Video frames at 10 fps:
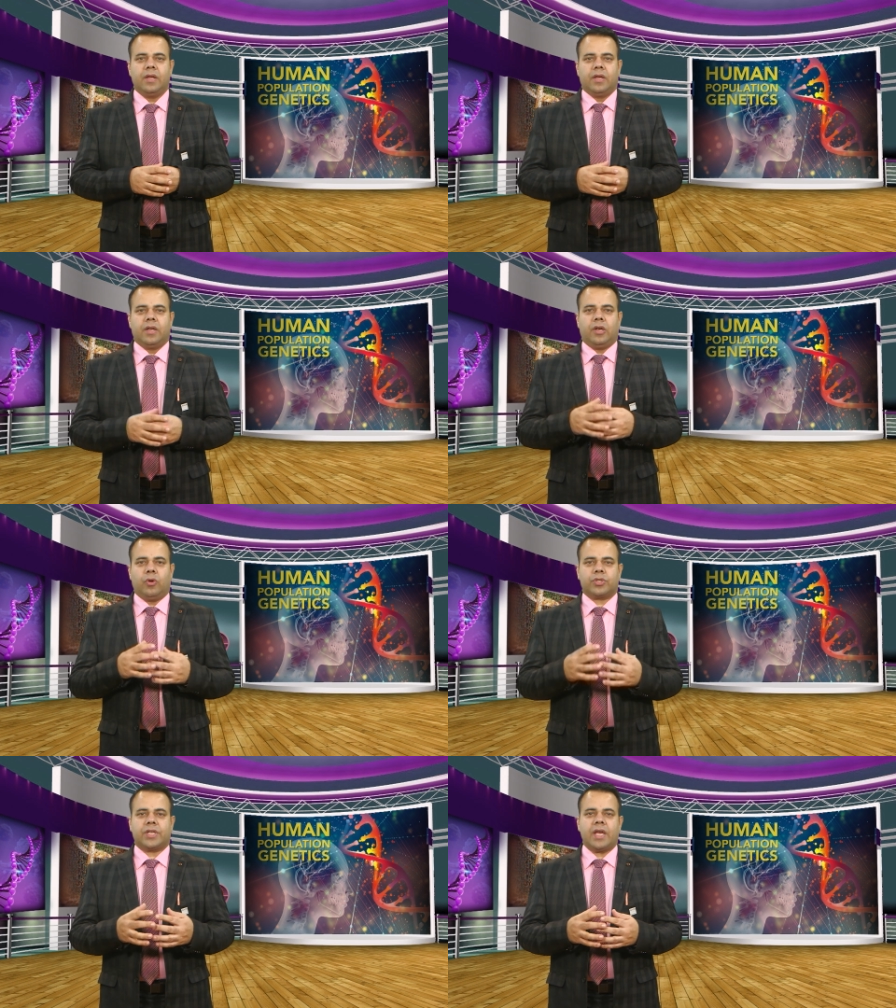
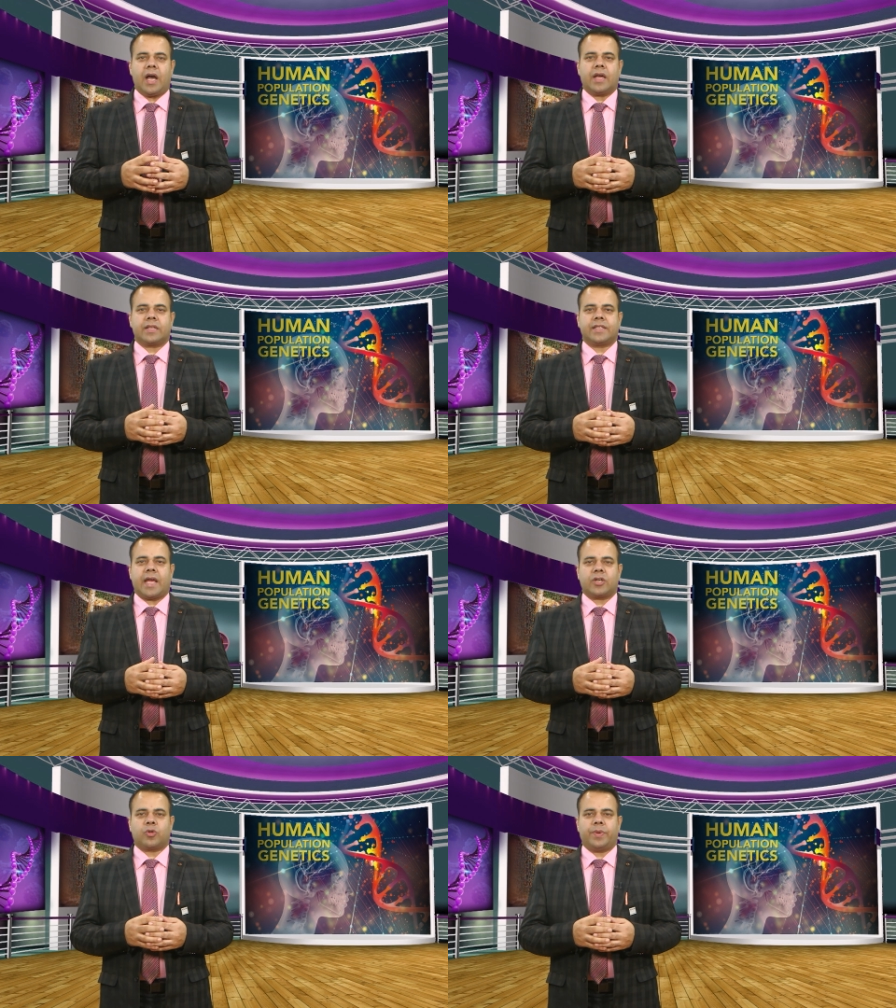Loci are
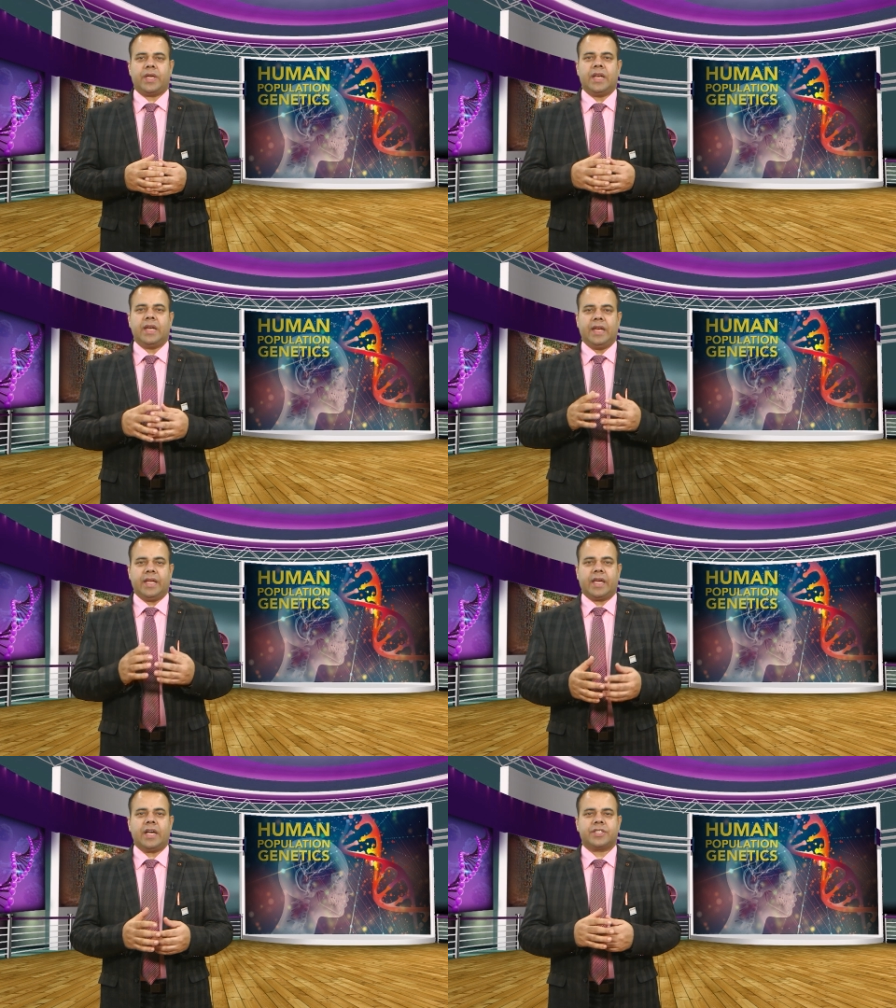said to be in
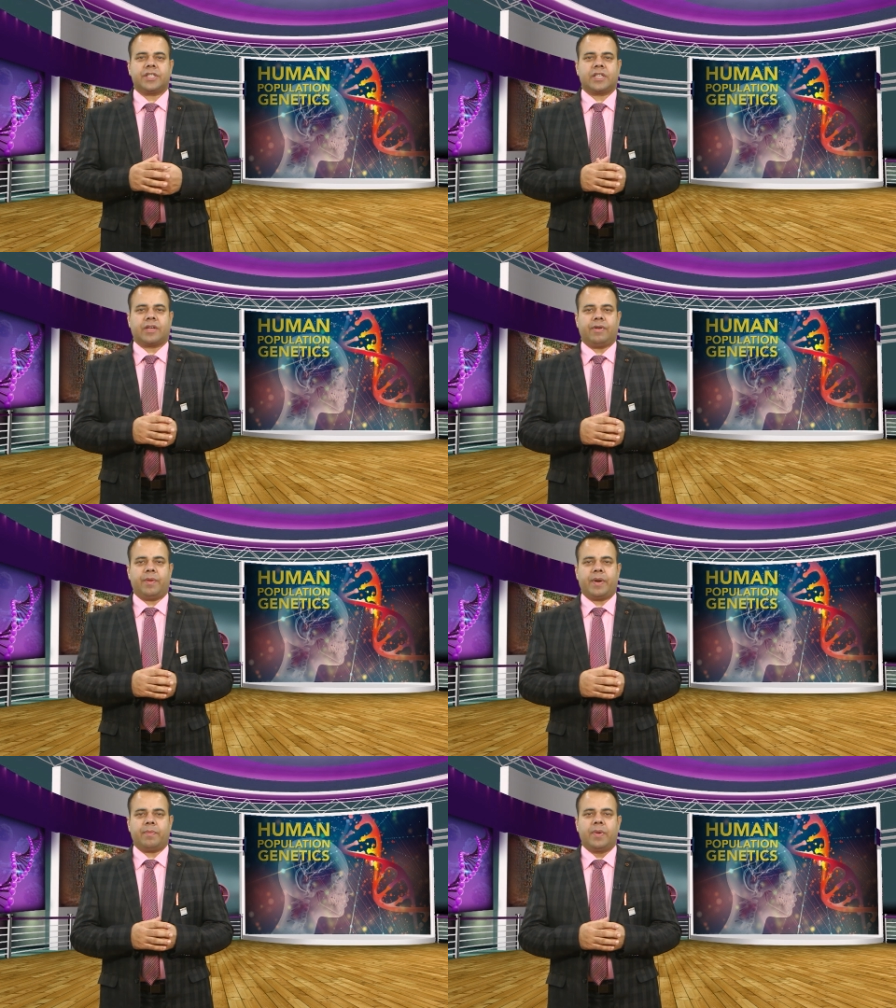linkage
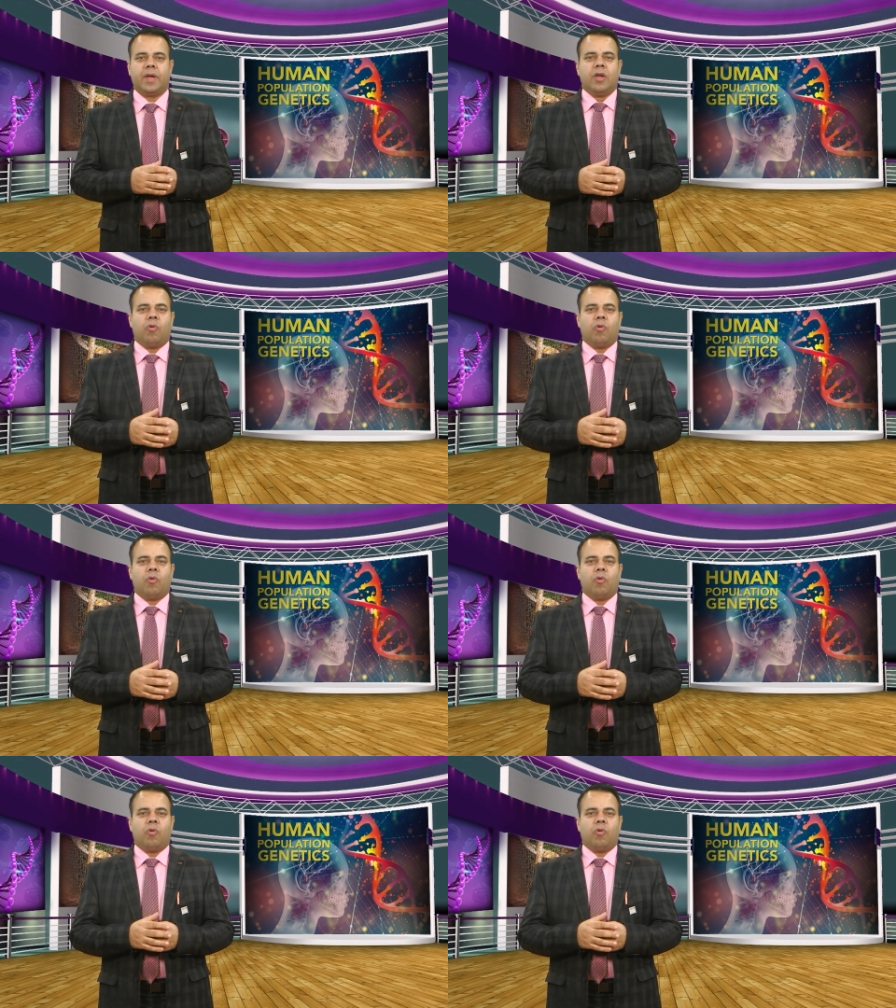disequilibrium